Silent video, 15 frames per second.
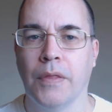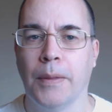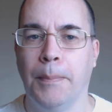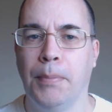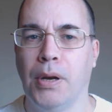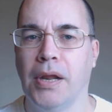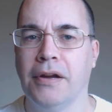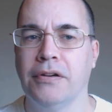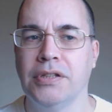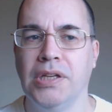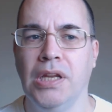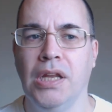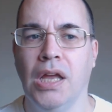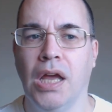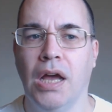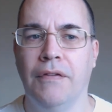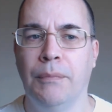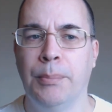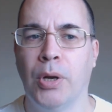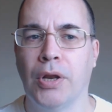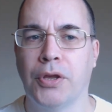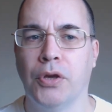The polarity of a
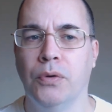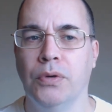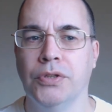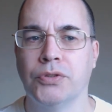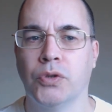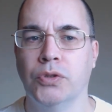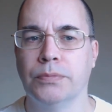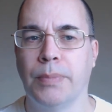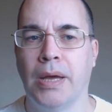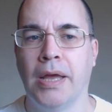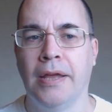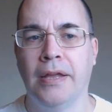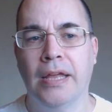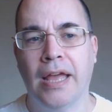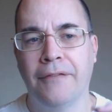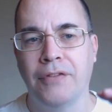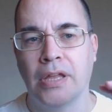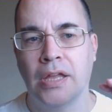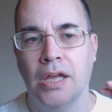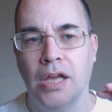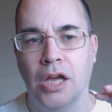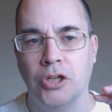molecule is caused by
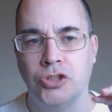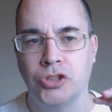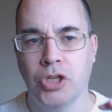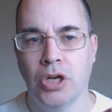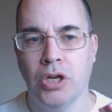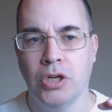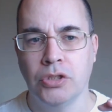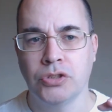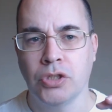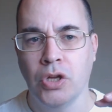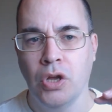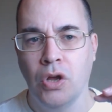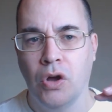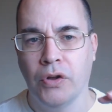having a charge